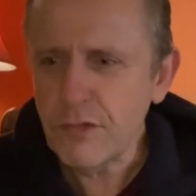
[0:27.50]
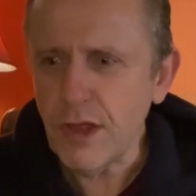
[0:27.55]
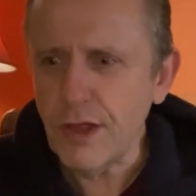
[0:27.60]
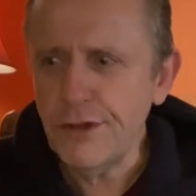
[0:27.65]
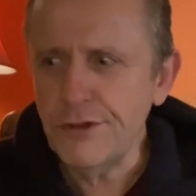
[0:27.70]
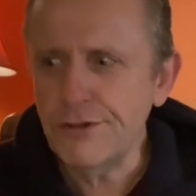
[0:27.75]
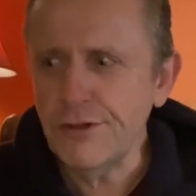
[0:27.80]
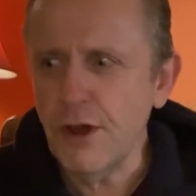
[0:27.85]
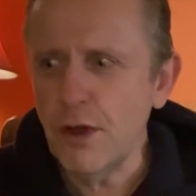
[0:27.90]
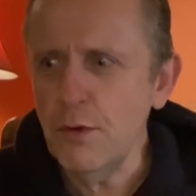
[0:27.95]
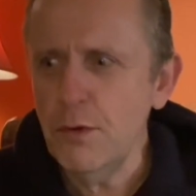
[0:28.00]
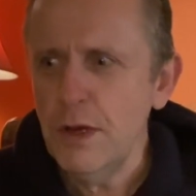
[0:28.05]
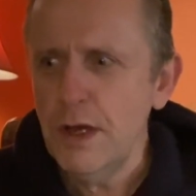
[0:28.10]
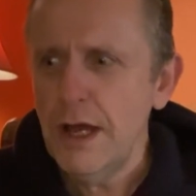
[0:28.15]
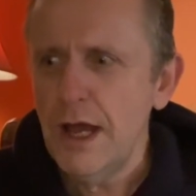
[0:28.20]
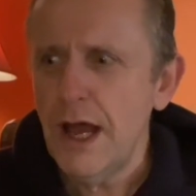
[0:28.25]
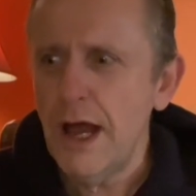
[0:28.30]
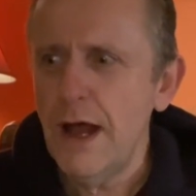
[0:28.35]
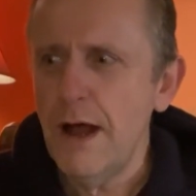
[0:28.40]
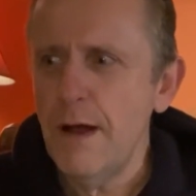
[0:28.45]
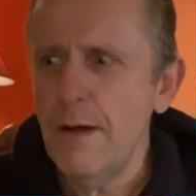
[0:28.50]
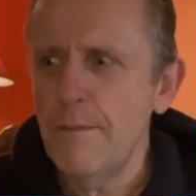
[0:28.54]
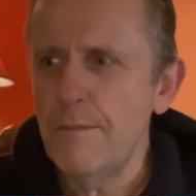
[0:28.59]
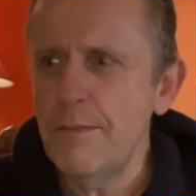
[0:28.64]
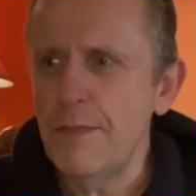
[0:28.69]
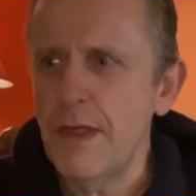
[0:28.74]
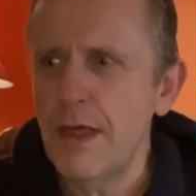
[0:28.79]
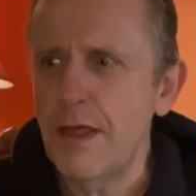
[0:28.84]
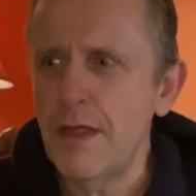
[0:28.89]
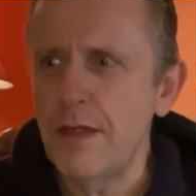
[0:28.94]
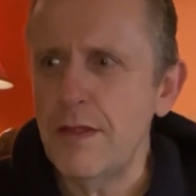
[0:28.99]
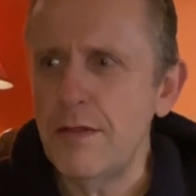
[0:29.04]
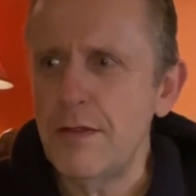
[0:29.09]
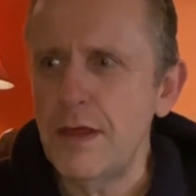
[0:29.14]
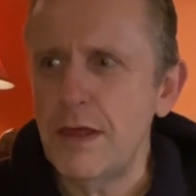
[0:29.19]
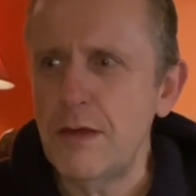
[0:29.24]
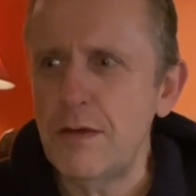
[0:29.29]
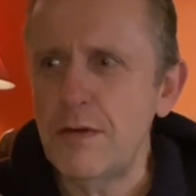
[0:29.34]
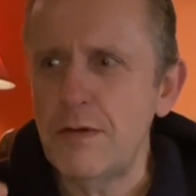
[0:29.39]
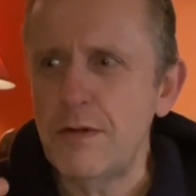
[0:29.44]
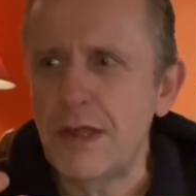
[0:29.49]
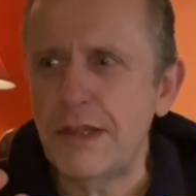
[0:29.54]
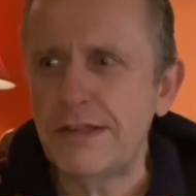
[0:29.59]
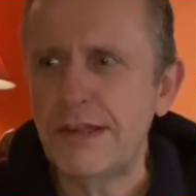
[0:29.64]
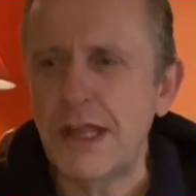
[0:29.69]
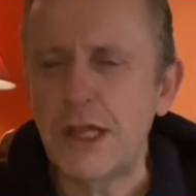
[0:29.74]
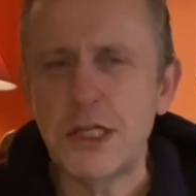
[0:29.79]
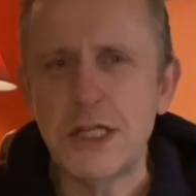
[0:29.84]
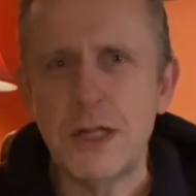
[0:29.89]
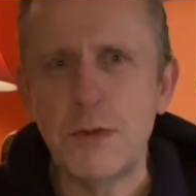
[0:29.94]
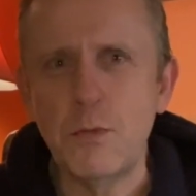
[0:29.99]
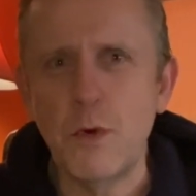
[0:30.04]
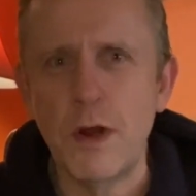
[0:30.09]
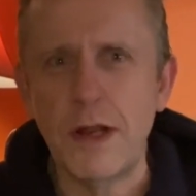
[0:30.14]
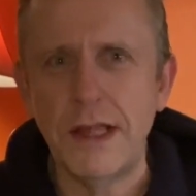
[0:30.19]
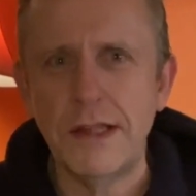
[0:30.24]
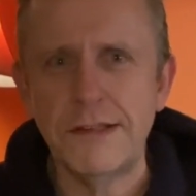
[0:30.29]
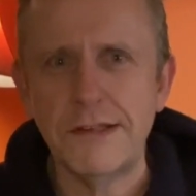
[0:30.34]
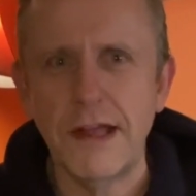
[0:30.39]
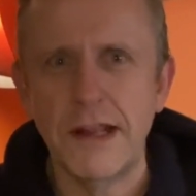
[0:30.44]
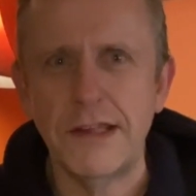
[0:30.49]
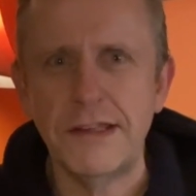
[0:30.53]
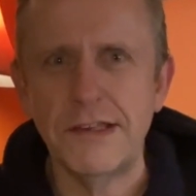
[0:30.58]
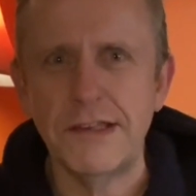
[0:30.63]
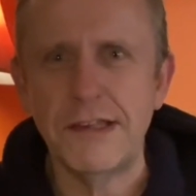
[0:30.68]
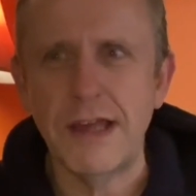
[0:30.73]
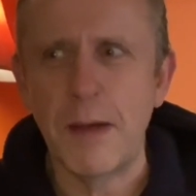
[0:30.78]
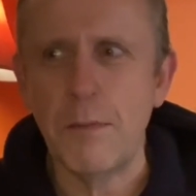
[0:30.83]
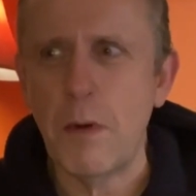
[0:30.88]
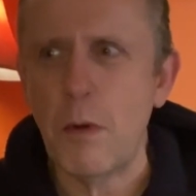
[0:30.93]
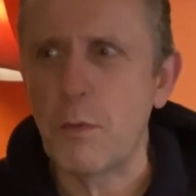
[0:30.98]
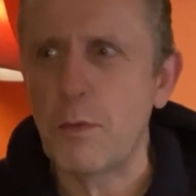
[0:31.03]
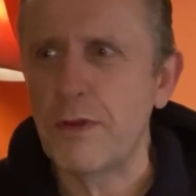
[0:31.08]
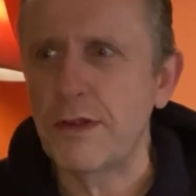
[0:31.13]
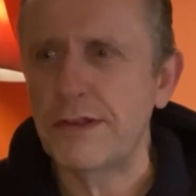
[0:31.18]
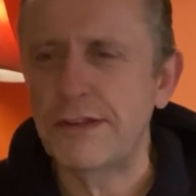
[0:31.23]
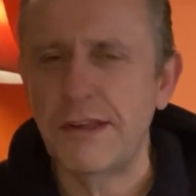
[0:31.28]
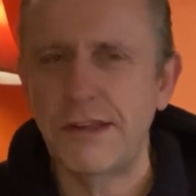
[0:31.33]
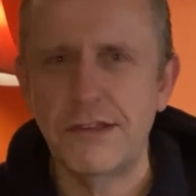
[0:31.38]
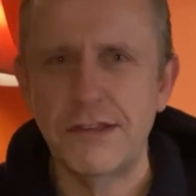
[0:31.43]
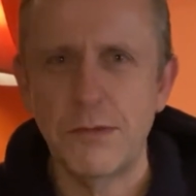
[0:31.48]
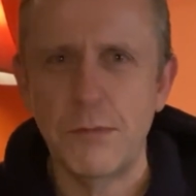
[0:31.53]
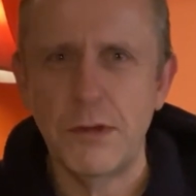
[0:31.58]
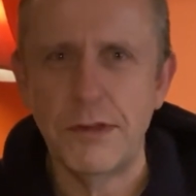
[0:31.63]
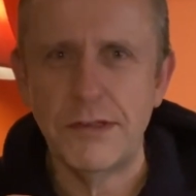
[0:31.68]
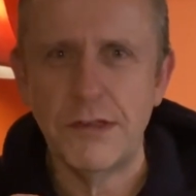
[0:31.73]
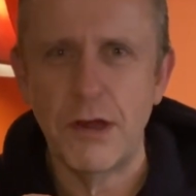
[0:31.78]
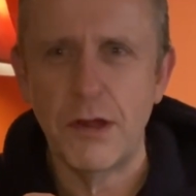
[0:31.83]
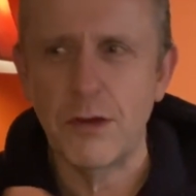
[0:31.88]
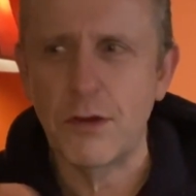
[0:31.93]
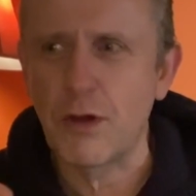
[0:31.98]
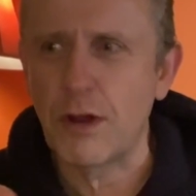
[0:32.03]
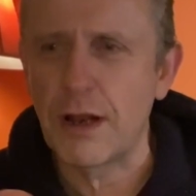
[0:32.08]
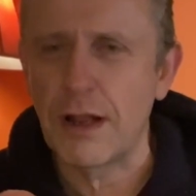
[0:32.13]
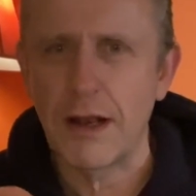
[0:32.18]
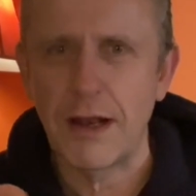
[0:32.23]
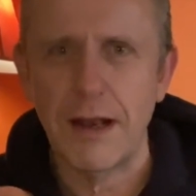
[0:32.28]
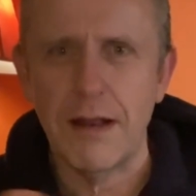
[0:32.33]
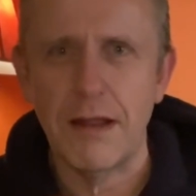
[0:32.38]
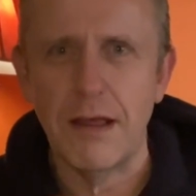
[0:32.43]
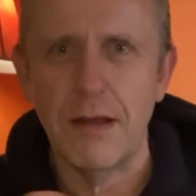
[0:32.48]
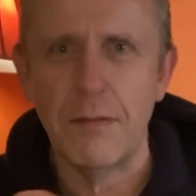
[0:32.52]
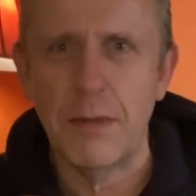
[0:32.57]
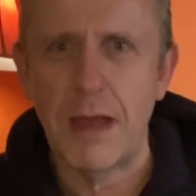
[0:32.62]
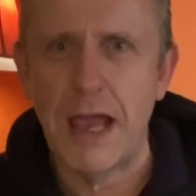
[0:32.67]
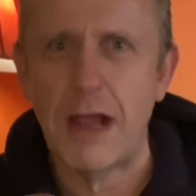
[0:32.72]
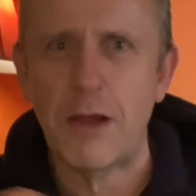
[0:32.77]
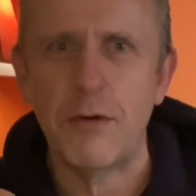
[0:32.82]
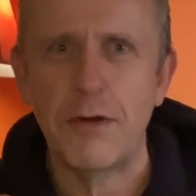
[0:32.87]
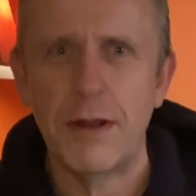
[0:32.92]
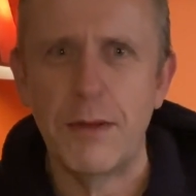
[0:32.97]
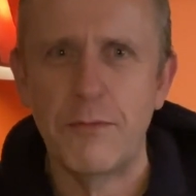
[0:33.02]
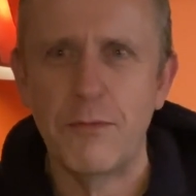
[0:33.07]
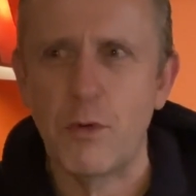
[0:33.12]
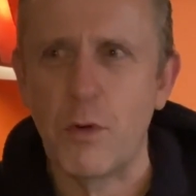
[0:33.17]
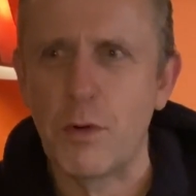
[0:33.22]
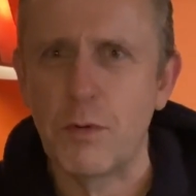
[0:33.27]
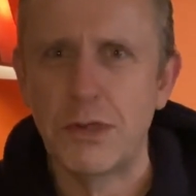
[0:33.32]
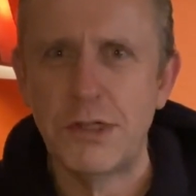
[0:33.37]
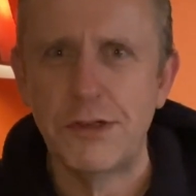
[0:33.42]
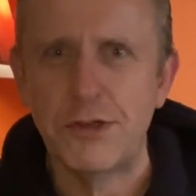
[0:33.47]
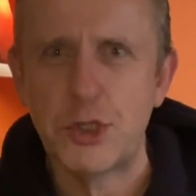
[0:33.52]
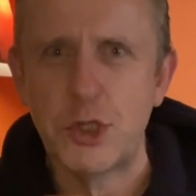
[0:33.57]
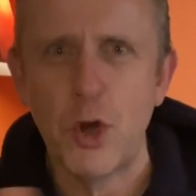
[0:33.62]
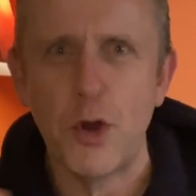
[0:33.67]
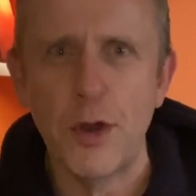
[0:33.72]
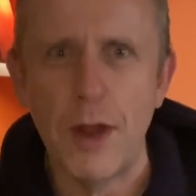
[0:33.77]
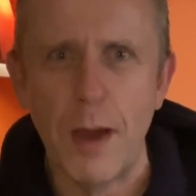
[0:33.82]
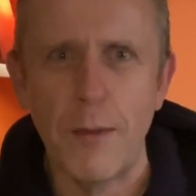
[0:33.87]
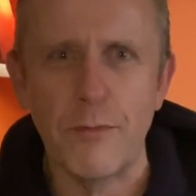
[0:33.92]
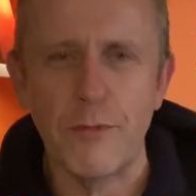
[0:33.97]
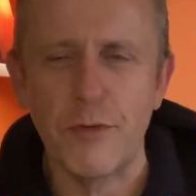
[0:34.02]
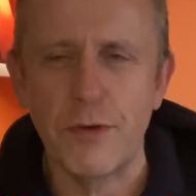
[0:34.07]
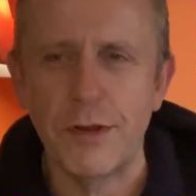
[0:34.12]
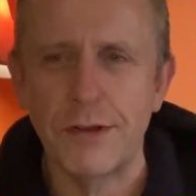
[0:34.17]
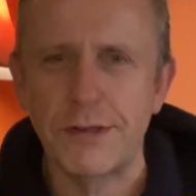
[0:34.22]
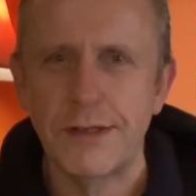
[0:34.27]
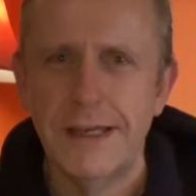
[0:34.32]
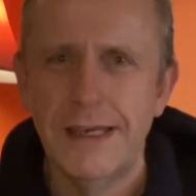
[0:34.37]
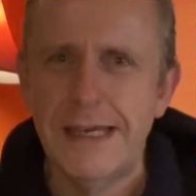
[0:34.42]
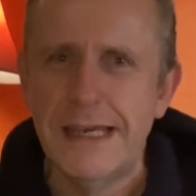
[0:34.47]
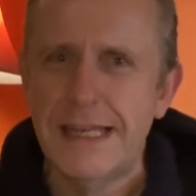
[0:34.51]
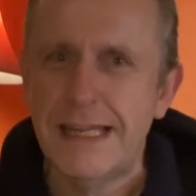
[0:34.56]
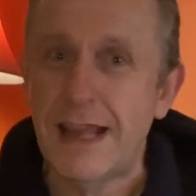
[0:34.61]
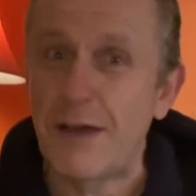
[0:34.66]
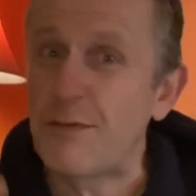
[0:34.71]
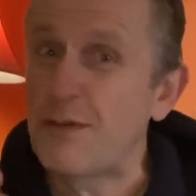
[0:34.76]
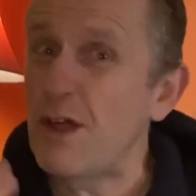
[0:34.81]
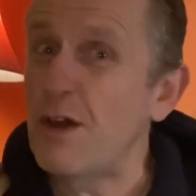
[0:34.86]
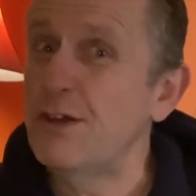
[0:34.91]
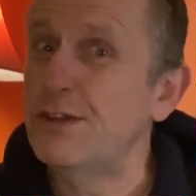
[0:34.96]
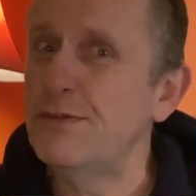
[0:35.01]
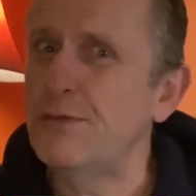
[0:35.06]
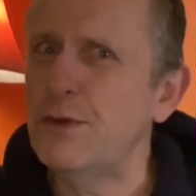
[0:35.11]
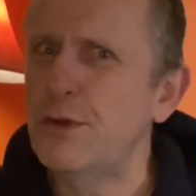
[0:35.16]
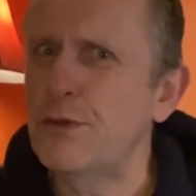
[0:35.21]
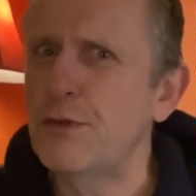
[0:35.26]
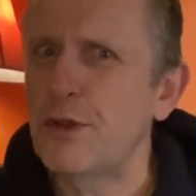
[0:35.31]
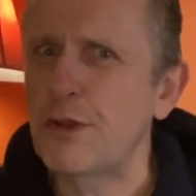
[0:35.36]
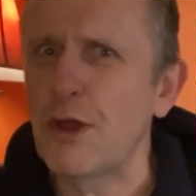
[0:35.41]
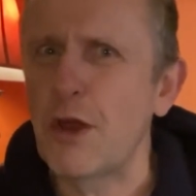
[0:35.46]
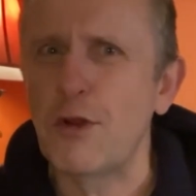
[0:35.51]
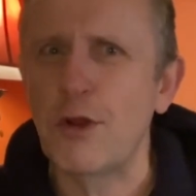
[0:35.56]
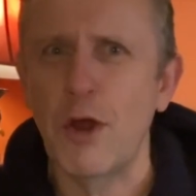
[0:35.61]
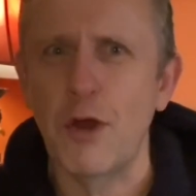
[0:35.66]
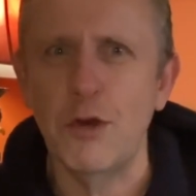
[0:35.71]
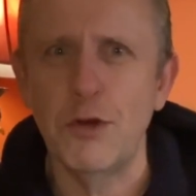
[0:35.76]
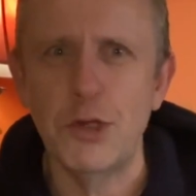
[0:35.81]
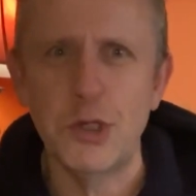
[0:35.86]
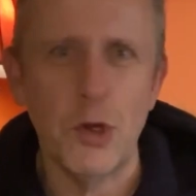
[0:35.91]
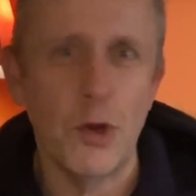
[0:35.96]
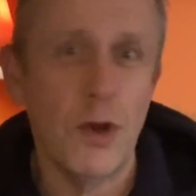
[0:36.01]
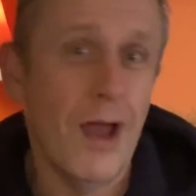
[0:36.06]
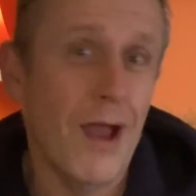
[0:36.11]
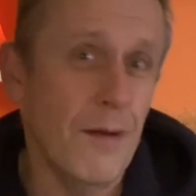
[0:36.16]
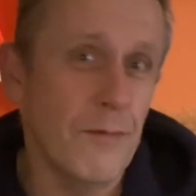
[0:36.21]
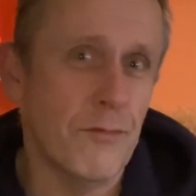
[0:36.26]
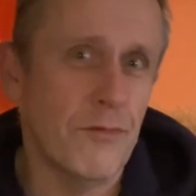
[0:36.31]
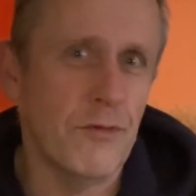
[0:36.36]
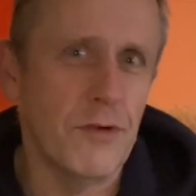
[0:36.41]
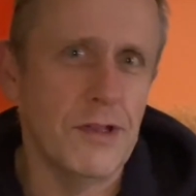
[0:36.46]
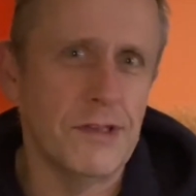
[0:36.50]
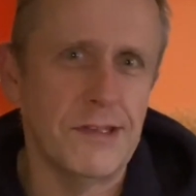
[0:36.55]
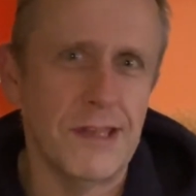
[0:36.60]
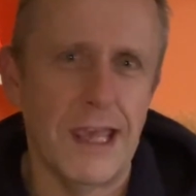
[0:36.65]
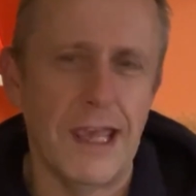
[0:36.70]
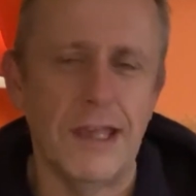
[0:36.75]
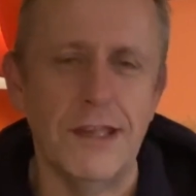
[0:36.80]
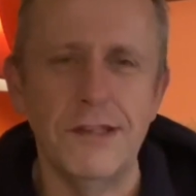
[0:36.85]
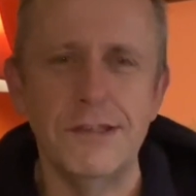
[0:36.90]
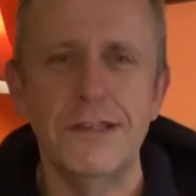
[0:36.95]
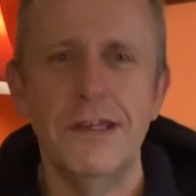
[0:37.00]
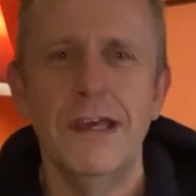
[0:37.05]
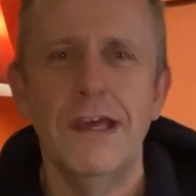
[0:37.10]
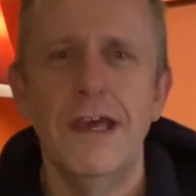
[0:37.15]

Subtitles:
So essentially what he's done is he's come up with a system. He's got a little acronym for it, which is John Humphreys. Now, for those of you that don't know who John Humphreys is,